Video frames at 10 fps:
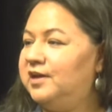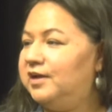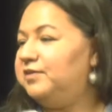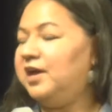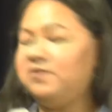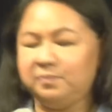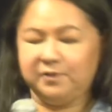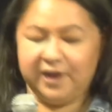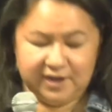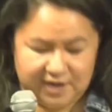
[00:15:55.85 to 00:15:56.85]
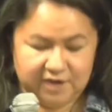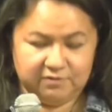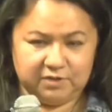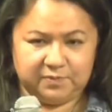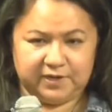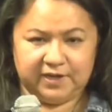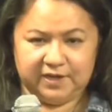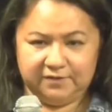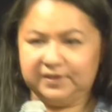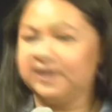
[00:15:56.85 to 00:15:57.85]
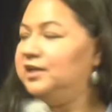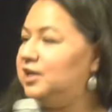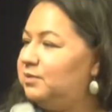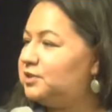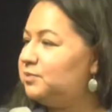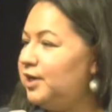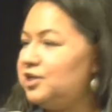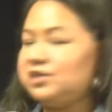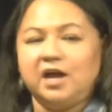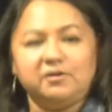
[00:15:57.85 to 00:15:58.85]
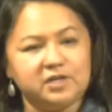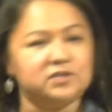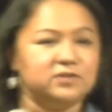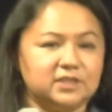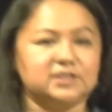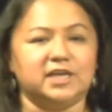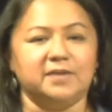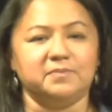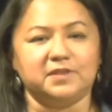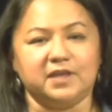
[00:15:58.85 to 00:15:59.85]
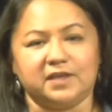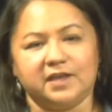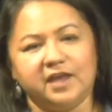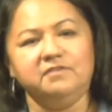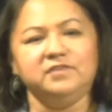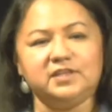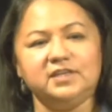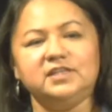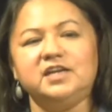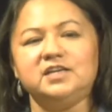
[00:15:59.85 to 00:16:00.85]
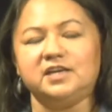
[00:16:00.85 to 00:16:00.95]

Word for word: If they were praying, I would pray. If they lit up smudge, I would do the same thing. Everything they